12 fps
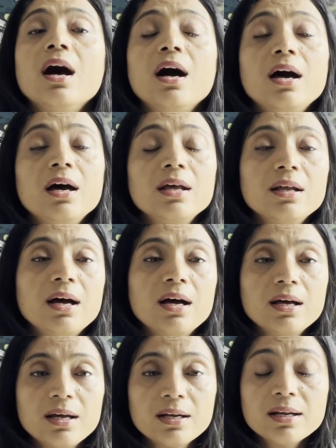
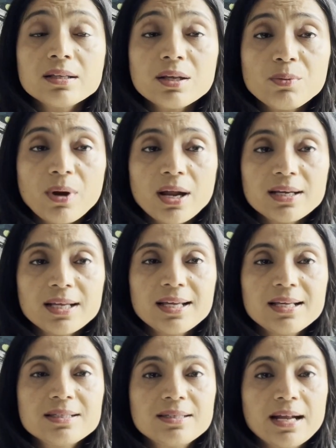Another one
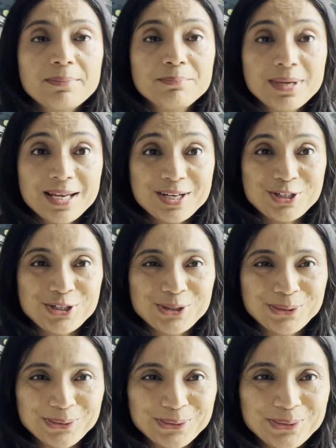is that make
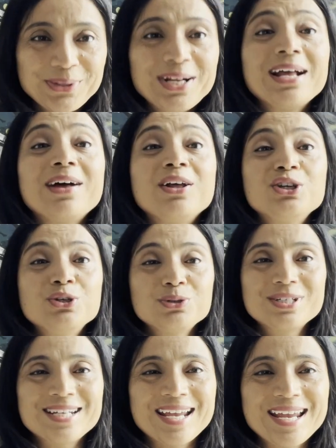sure you
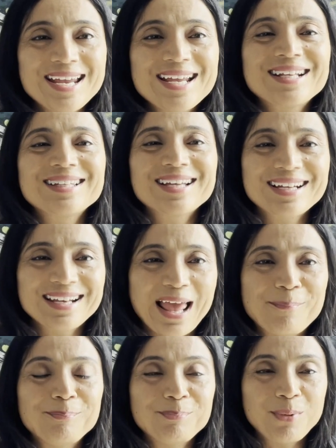take the
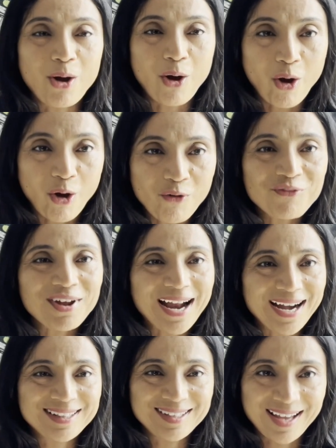clamp off
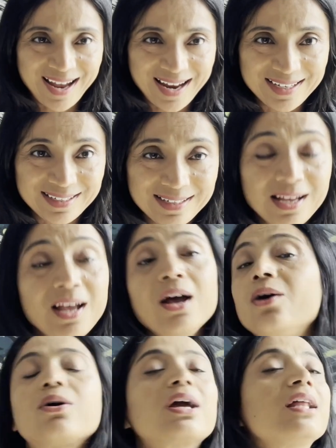at the end.
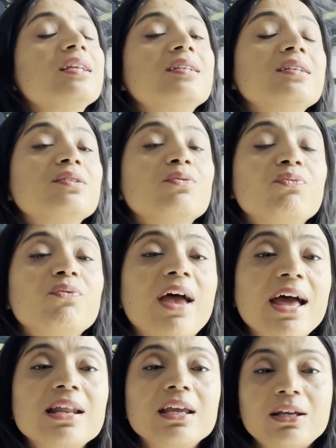Okay, this is a
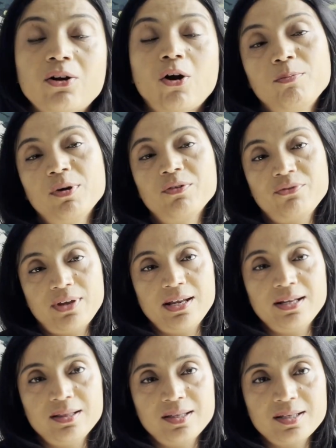very common
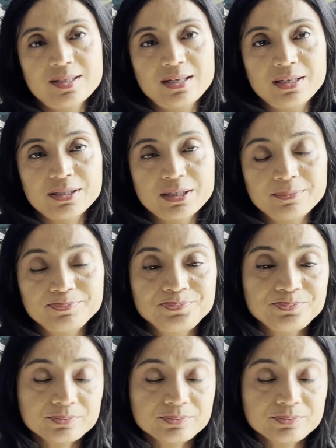fail in this station.